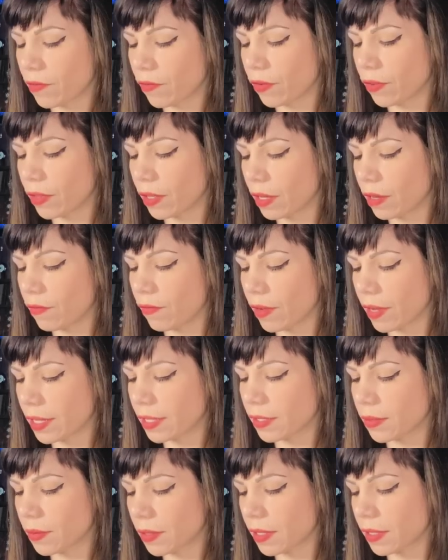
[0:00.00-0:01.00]
for the
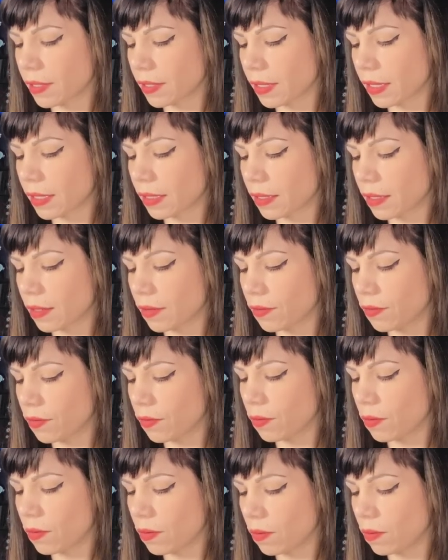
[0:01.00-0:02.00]
advice with the Six of
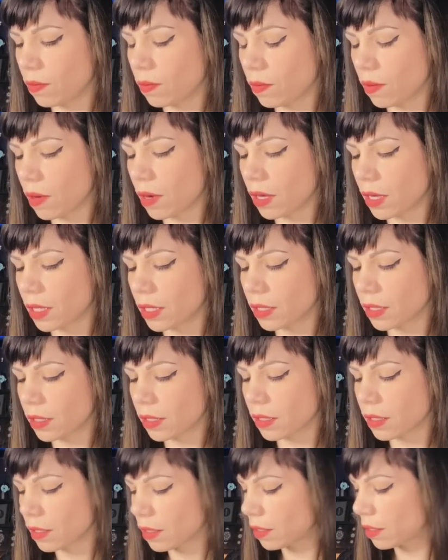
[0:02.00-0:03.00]

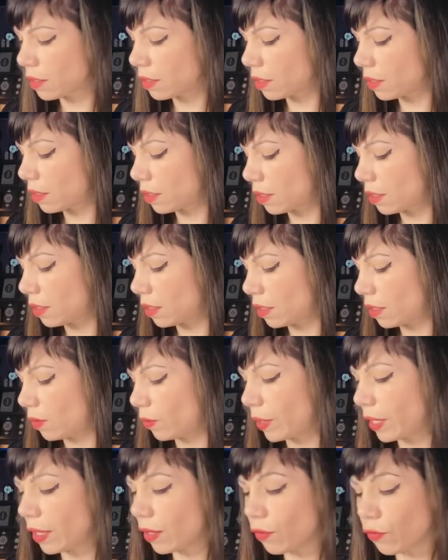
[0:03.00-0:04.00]
Wands?
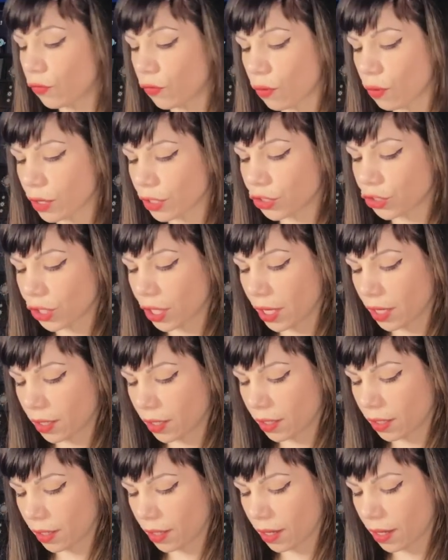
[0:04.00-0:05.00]
Wheel of
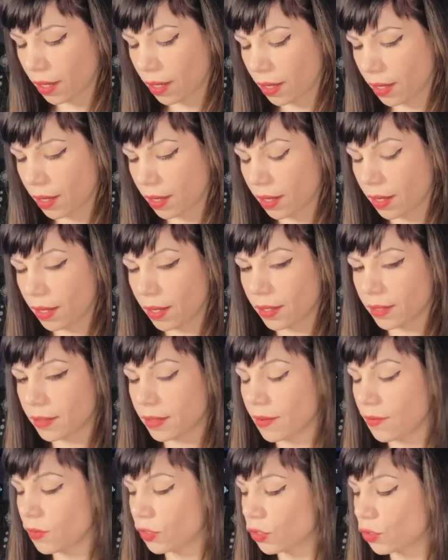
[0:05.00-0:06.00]
Fortune. Uh,
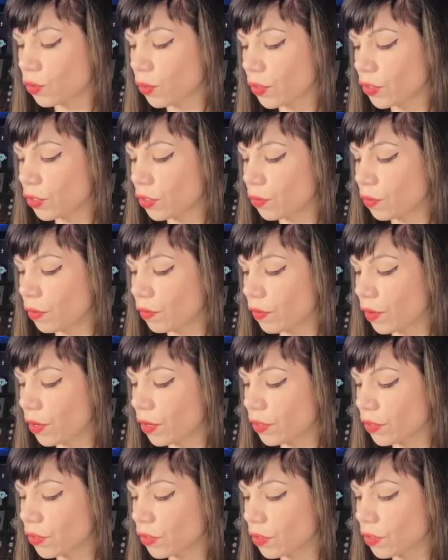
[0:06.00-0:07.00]
Seven of Swords in
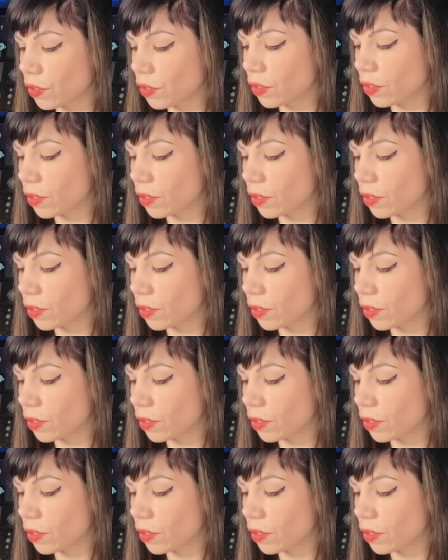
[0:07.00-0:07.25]
reverse.